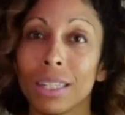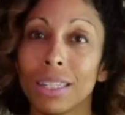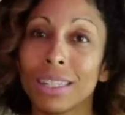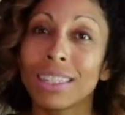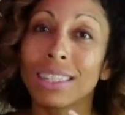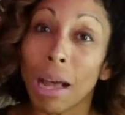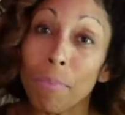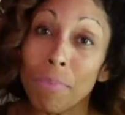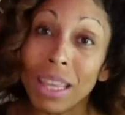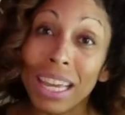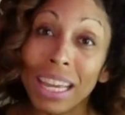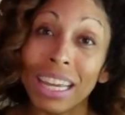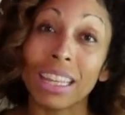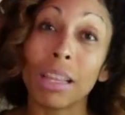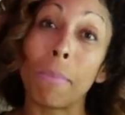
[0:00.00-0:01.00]

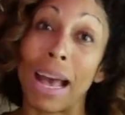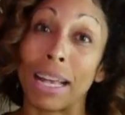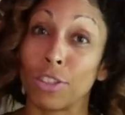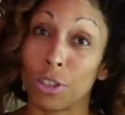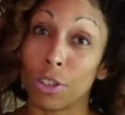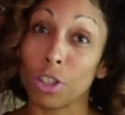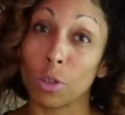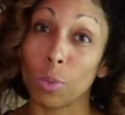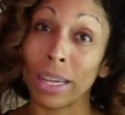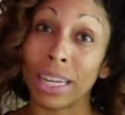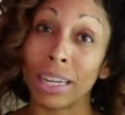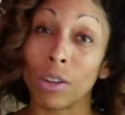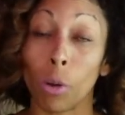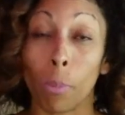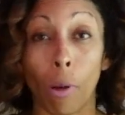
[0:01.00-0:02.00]
something in the master
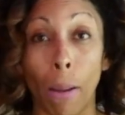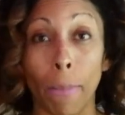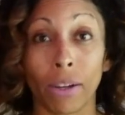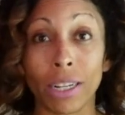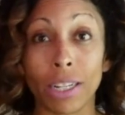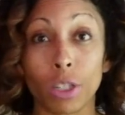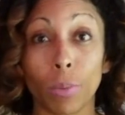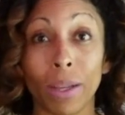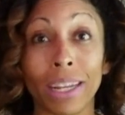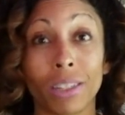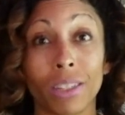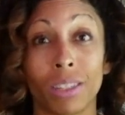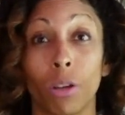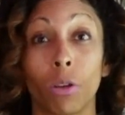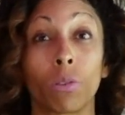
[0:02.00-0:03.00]
suite or primary
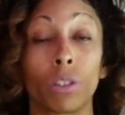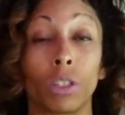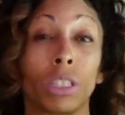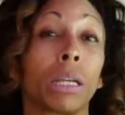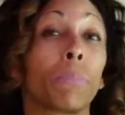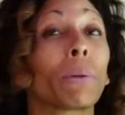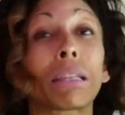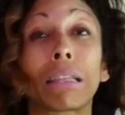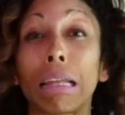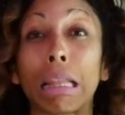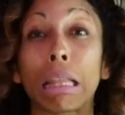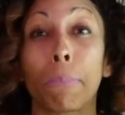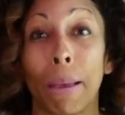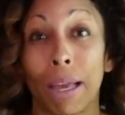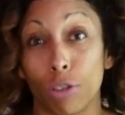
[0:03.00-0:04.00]
suite, so typically
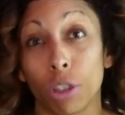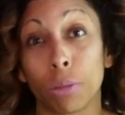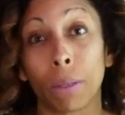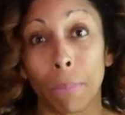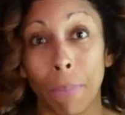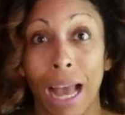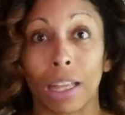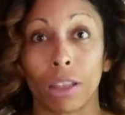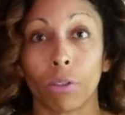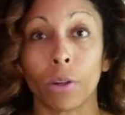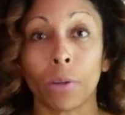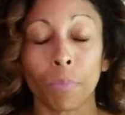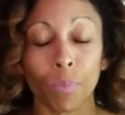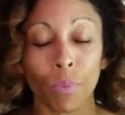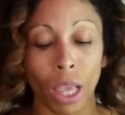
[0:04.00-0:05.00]
the bedroom and
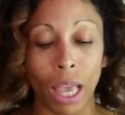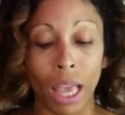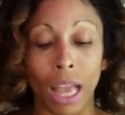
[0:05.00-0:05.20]
bathroom,